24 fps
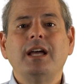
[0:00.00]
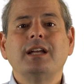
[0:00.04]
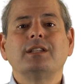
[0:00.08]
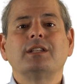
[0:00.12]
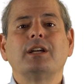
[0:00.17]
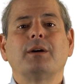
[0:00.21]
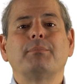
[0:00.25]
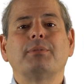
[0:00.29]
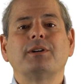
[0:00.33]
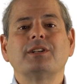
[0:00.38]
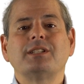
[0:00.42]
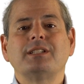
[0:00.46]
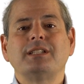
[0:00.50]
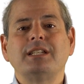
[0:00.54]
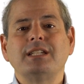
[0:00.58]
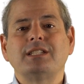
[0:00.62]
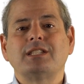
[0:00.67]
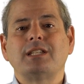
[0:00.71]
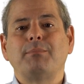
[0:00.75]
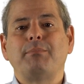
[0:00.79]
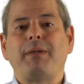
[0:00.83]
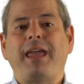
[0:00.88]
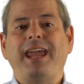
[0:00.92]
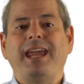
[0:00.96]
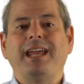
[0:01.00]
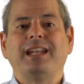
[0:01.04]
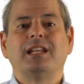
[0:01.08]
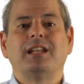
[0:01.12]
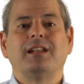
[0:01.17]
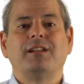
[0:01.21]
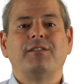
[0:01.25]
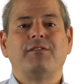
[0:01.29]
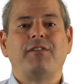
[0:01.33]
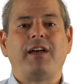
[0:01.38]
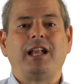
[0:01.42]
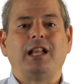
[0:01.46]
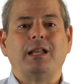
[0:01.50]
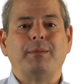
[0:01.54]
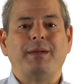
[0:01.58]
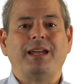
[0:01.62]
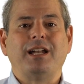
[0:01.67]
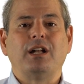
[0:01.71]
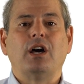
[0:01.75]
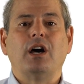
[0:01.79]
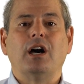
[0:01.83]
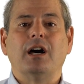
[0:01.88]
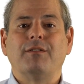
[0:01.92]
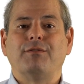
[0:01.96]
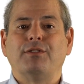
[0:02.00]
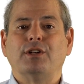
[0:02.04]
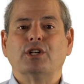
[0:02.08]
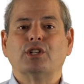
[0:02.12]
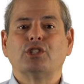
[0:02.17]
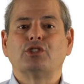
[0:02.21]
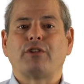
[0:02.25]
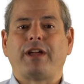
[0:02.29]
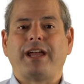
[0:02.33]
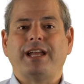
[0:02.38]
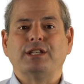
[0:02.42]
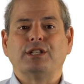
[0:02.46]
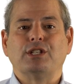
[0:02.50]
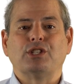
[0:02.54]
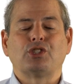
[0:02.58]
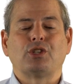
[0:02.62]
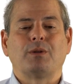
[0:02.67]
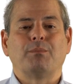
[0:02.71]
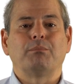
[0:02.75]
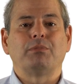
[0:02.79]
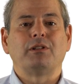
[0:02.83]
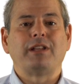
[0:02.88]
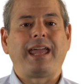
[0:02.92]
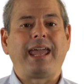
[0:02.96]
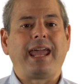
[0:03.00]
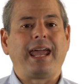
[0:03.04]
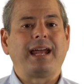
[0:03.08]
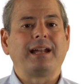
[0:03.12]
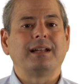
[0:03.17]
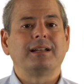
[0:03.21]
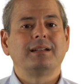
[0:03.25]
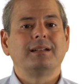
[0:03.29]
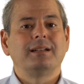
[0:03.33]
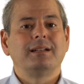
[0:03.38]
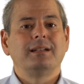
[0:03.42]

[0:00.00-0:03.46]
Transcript: to participate in the development of your transition plan.